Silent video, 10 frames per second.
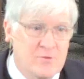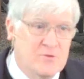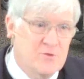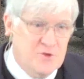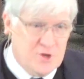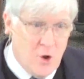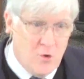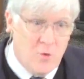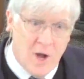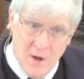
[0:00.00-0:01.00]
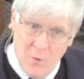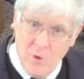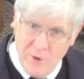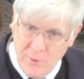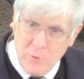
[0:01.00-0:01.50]
to show uh,
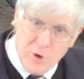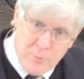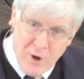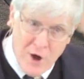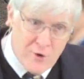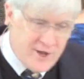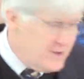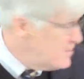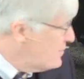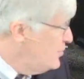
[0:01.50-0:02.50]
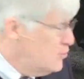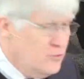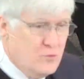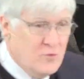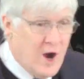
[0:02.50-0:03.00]
where the real priority is.
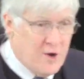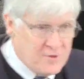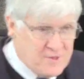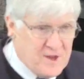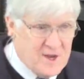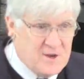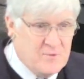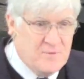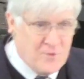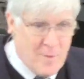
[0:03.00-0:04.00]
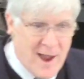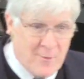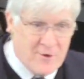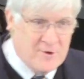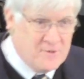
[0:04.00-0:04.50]
You are seated for my
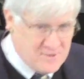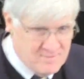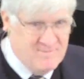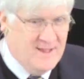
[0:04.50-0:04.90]
words,